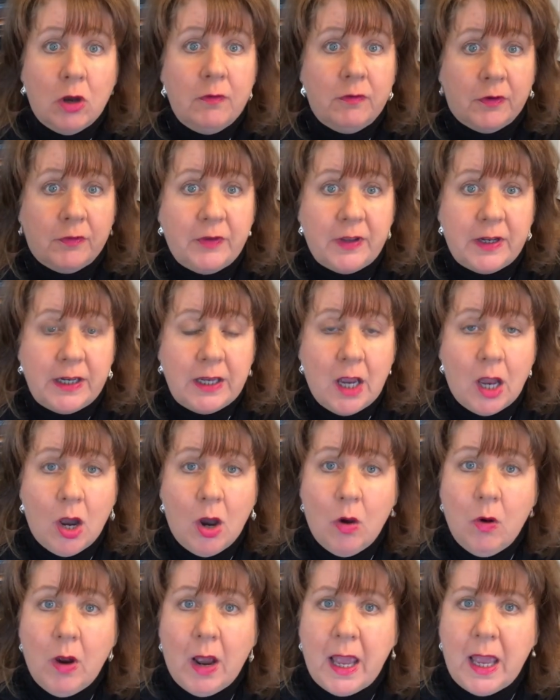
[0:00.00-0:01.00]
over
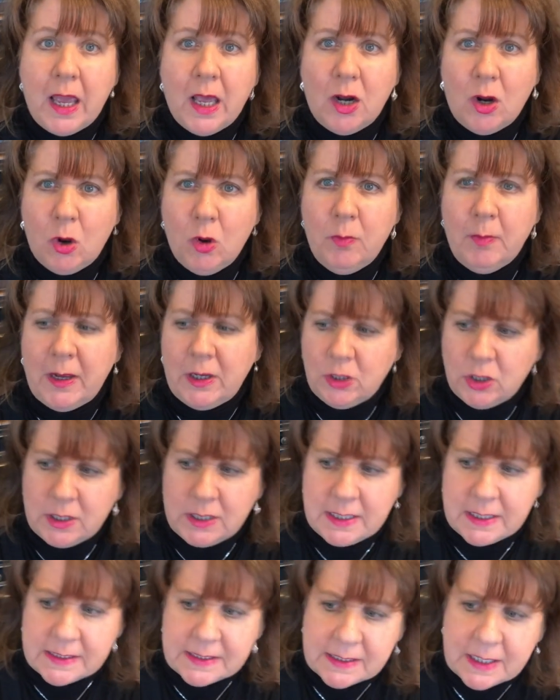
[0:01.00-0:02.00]
video, and oh my
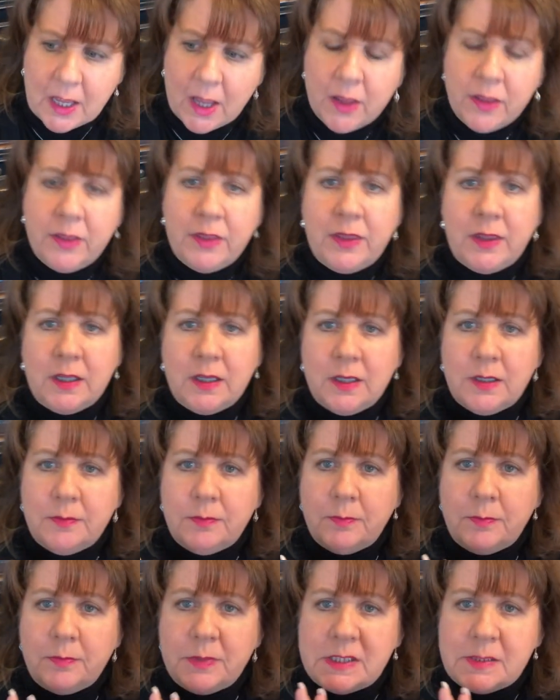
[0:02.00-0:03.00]
goodness, the
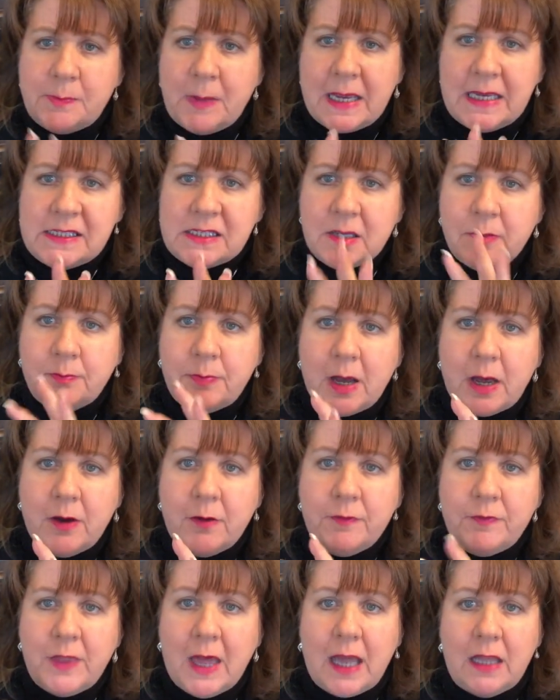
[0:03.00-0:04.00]
space
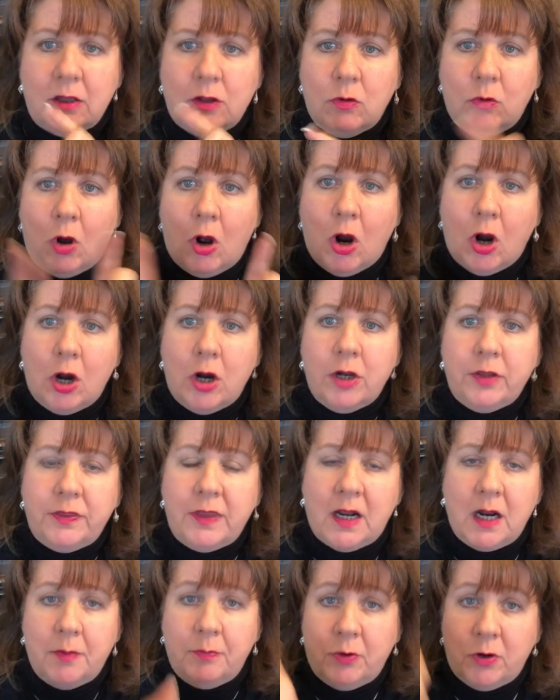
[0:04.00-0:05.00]
above that little heart
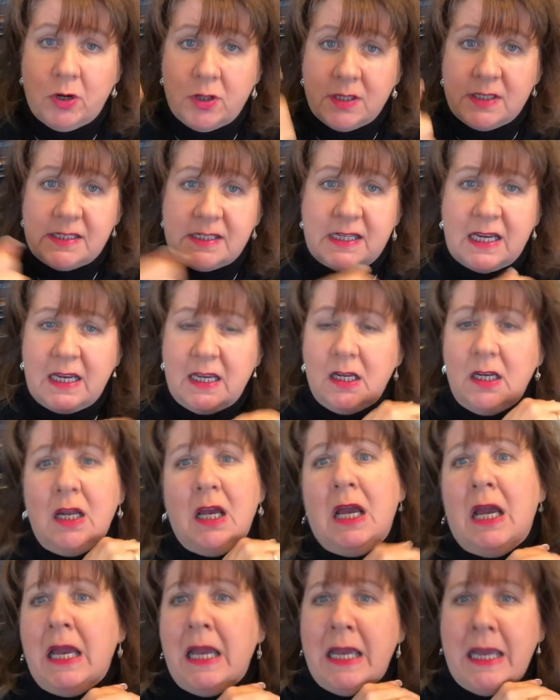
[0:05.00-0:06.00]
that I put on the stand,
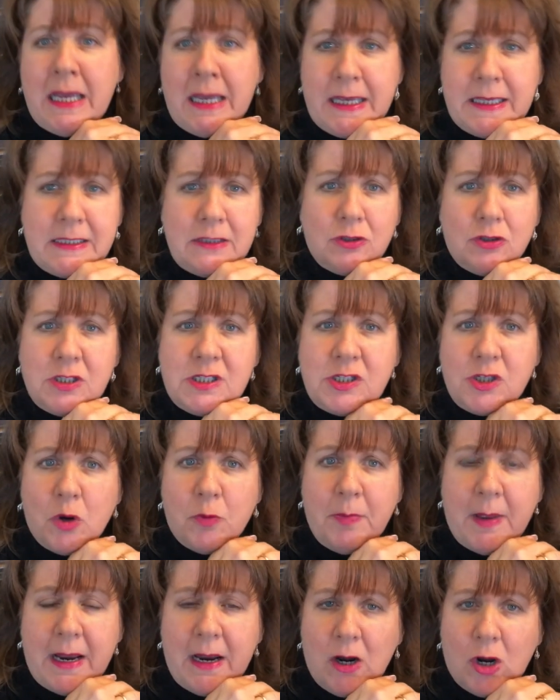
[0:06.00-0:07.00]
it looks
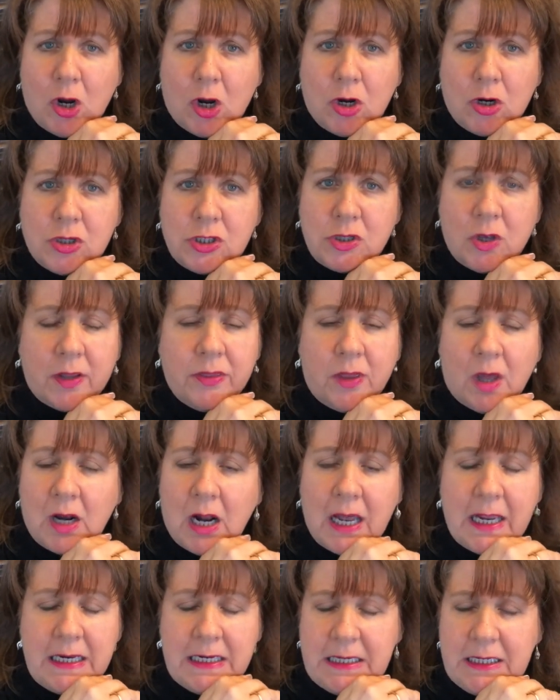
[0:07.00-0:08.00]
so bare. So I thought
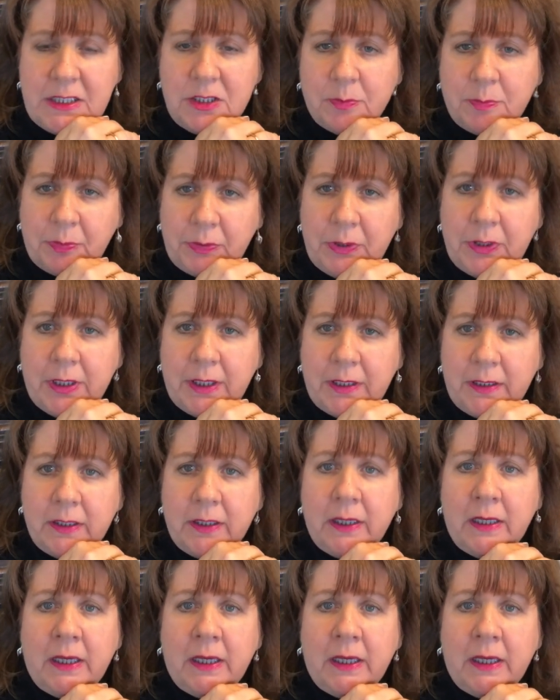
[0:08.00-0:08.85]
I need to put